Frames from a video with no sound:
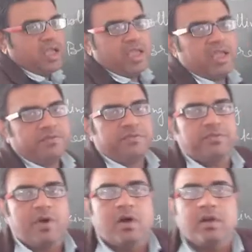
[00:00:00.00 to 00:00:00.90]

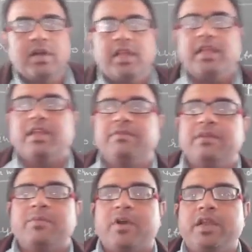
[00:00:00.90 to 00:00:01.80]
if on a
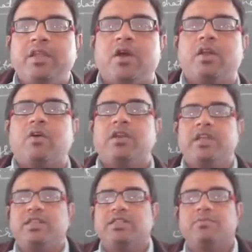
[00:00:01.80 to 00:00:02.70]
given body or on a
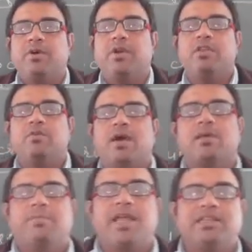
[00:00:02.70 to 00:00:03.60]
rigid body you are
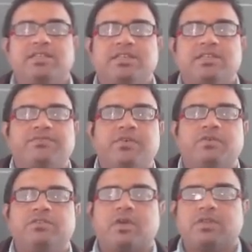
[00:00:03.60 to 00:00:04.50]
applying such a
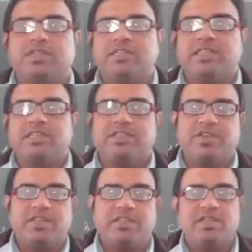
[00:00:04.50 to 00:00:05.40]
force or such a
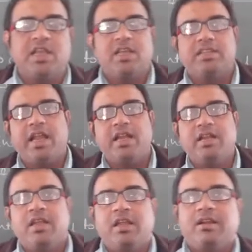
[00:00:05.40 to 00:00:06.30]
stress
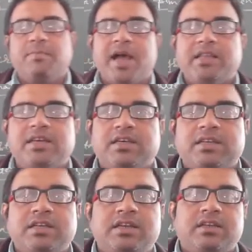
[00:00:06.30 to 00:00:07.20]
that by
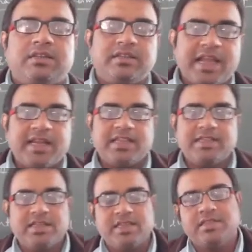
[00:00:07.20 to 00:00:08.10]
that
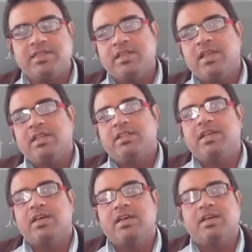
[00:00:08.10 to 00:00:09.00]
stress
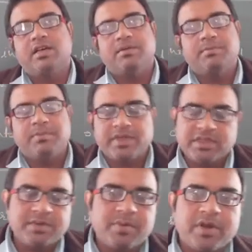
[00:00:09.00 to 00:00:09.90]
the
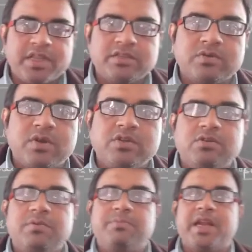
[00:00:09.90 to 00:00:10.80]
rigid body is going
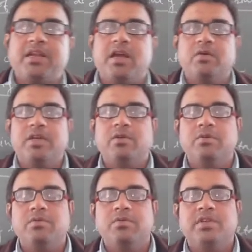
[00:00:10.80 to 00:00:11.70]
to be break down
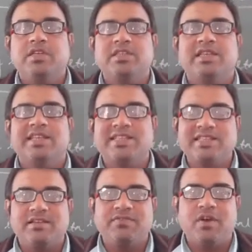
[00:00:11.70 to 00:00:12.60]
into its
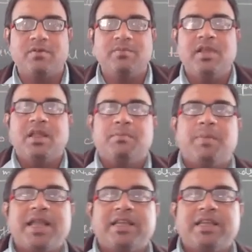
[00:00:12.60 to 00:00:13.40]
crystal form. By